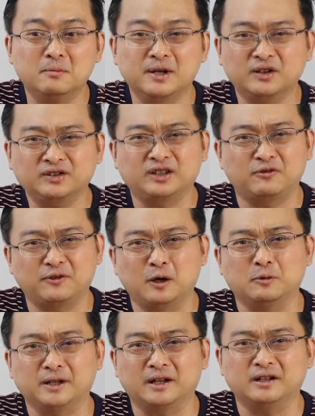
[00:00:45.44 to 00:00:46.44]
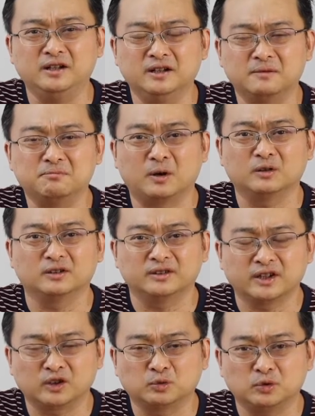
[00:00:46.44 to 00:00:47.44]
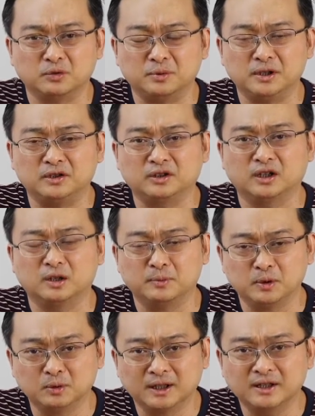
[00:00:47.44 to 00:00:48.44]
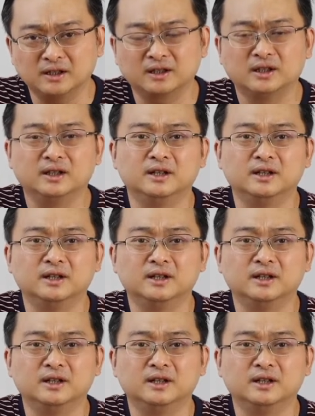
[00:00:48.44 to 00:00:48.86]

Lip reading: because they felt that Indian politics would be turbulent